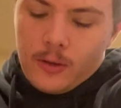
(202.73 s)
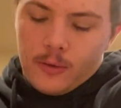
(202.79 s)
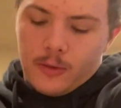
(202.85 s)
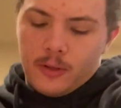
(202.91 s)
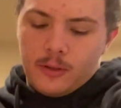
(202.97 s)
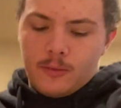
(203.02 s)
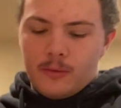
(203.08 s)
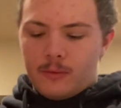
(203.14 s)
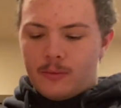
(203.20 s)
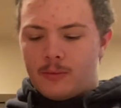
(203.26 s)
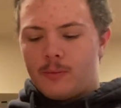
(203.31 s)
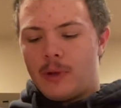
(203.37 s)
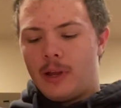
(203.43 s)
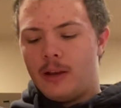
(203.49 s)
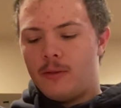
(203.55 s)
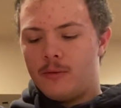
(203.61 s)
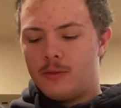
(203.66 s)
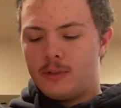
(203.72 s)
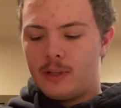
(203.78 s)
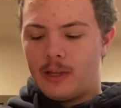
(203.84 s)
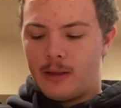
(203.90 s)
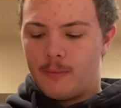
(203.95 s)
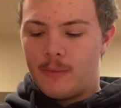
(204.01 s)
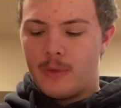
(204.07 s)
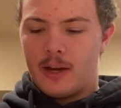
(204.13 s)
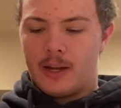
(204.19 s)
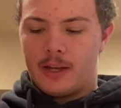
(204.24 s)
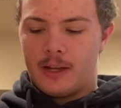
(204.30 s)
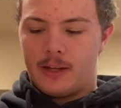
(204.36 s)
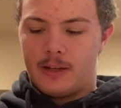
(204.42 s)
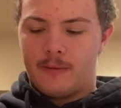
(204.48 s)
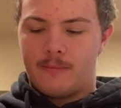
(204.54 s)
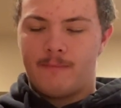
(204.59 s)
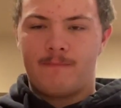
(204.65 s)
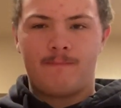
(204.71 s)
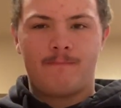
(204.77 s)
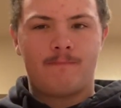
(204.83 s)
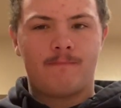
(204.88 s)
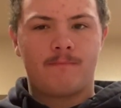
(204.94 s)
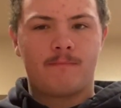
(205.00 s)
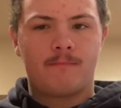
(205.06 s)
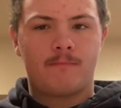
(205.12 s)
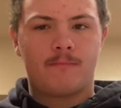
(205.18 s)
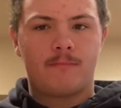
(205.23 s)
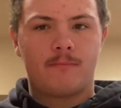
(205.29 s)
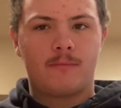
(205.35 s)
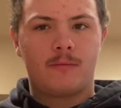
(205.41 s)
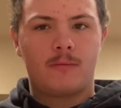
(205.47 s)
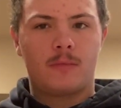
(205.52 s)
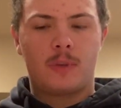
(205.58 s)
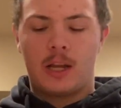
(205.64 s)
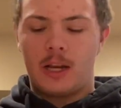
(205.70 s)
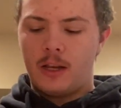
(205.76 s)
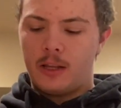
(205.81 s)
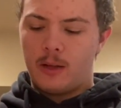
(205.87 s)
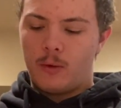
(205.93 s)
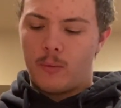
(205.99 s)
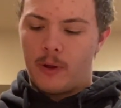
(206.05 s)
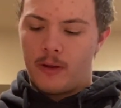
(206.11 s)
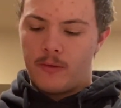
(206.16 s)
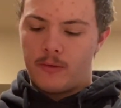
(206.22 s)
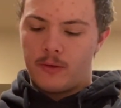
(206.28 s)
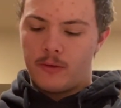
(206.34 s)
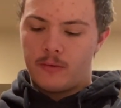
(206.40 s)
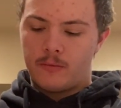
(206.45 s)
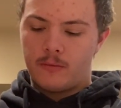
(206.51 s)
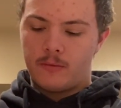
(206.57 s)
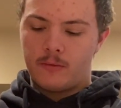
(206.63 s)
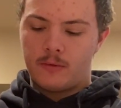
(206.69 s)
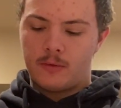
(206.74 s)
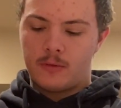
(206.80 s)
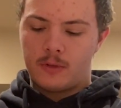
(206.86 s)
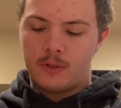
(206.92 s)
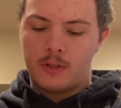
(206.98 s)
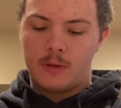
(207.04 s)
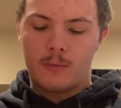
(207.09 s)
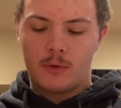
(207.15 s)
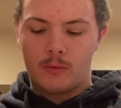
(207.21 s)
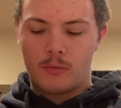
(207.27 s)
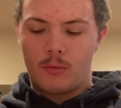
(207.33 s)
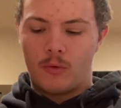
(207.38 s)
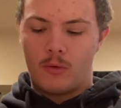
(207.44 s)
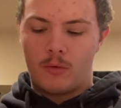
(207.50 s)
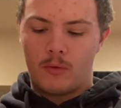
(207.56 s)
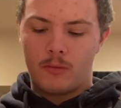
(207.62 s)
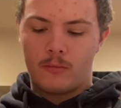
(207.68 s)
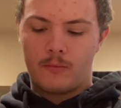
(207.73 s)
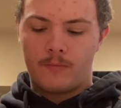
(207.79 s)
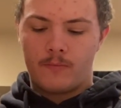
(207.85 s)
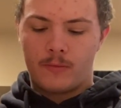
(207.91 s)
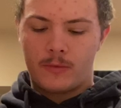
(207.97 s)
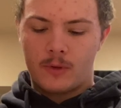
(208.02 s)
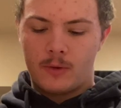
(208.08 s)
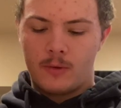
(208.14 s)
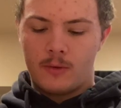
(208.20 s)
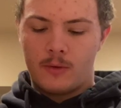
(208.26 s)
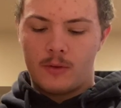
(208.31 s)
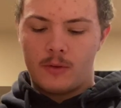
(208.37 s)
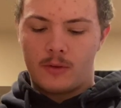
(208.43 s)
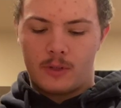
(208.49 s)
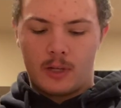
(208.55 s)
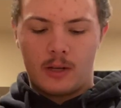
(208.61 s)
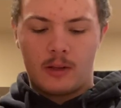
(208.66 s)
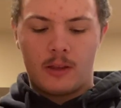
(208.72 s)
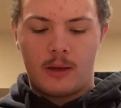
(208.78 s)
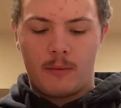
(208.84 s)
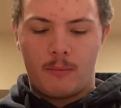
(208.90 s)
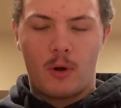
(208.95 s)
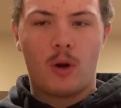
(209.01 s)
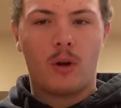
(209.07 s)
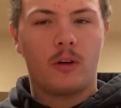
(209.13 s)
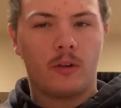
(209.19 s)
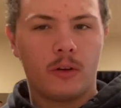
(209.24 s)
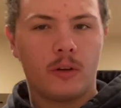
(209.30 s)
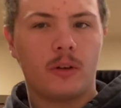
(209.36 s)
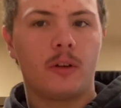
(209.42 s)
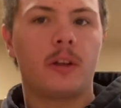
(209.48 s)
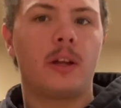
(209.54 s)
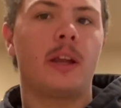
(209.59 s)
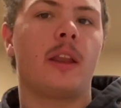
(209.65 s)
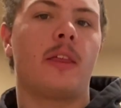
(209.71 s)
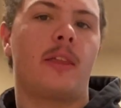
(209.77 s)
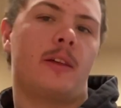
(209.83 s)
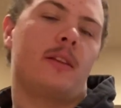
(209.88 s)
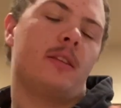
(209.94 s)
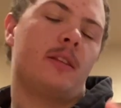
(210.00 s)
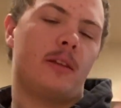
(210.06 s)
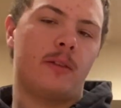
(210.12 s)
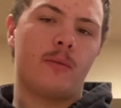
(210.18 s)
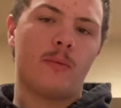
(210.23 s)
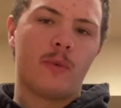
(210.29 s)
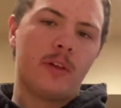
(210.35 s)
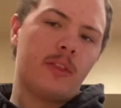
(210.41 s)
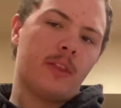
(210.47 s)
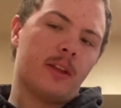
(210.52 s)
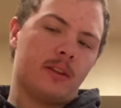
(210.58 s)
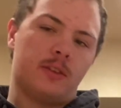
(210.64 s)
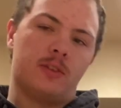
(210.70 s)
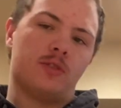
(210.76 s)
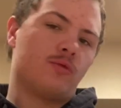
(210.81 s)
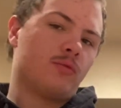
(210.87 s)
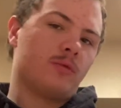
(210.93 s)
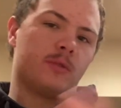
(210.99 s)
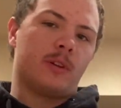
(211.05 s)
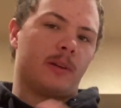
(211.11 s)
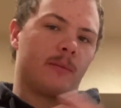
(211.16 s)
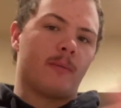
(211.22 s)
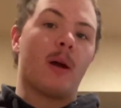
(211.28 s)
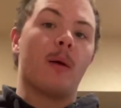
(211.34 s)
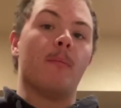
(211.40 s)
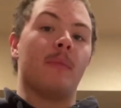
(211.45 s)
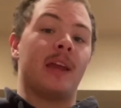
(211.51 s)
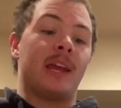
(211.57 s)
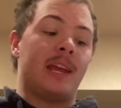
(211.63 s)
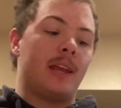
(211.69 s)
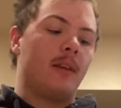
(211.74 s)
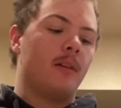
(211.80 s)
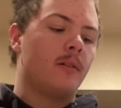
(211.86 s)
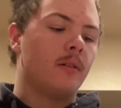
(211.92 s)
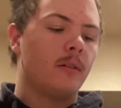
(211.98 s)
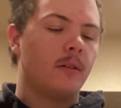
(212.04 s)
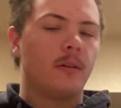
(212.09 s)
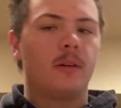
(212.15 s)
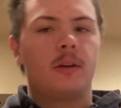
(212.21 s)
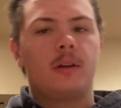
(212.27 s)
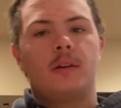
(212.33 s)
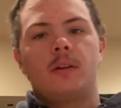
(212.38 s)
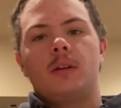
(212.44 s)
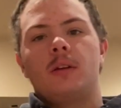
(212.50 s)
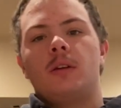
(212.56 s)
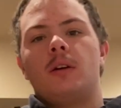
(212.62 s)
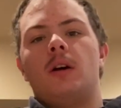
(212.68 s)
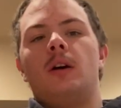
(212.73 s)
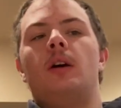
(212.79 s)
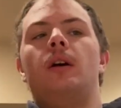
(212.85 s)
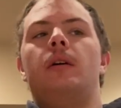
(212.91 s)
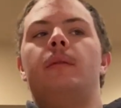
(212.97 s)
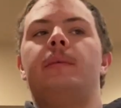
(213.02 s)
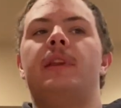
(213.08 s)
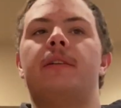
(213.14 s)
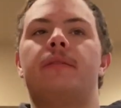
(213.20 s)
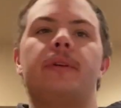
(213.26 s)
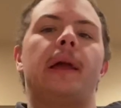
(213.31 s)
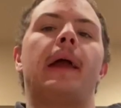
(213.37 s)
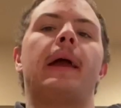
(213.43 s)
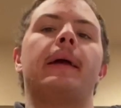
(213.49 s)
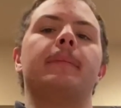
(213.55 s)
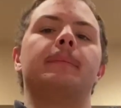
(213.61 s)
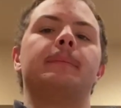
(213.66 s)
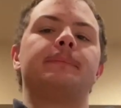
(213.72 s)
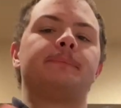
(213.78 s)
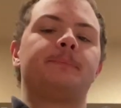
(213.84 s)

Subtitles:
this one's kind of was like my, kind of like Wyvern, similar role. It's kind of that partner, kind of that one that just was like my main, in every game.